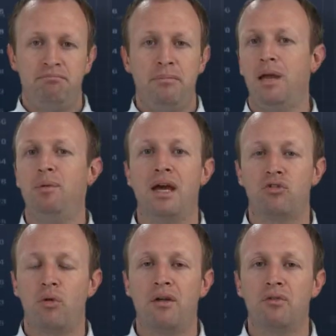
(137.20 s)
maybe
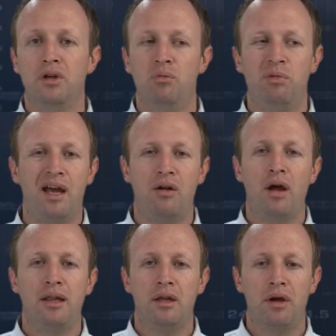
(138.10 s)
that's right for you, but I don't
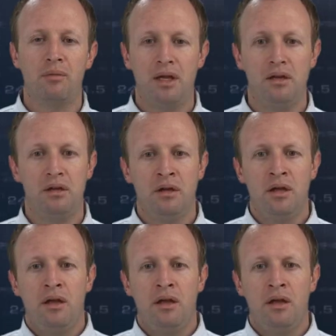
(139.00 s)
highly recommend it.